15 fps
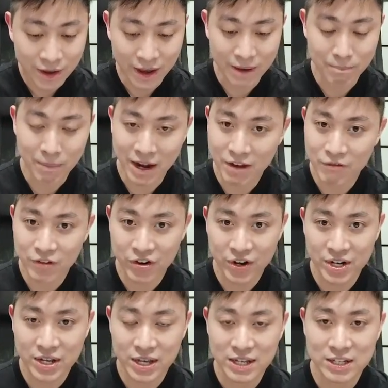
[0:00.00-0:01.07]
And my
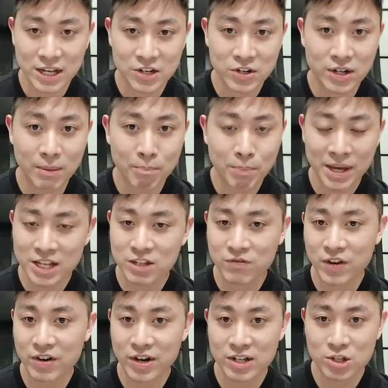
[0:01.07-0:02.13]
variant here is actually the base
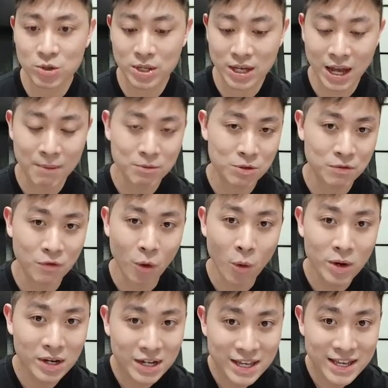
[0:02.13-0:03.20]
variant, so it comes with
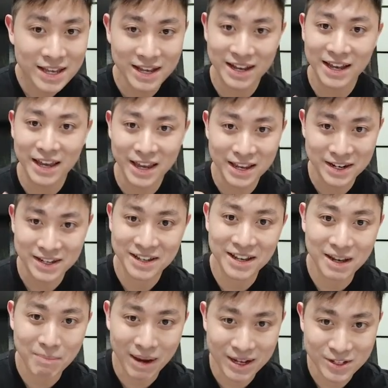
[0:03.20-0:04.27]
only
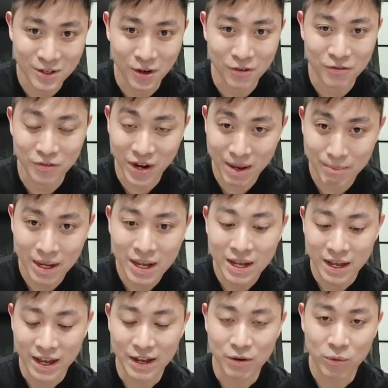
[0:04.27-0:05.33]
8GB of RAM
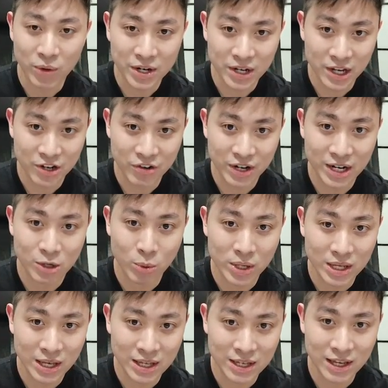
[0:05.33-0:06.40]
and
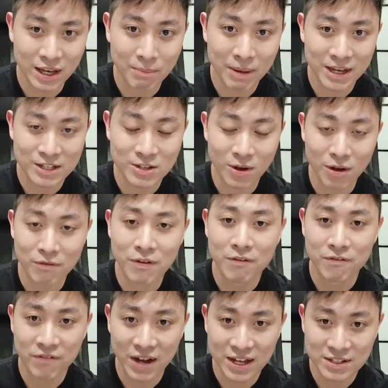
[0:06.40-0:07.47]
128GB of
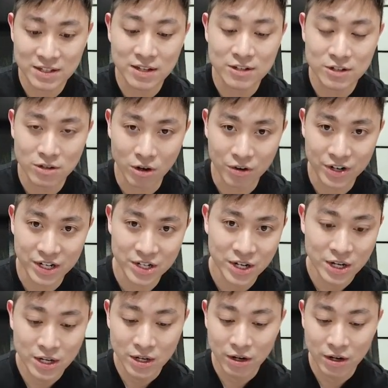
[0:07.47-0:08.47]
fast storage.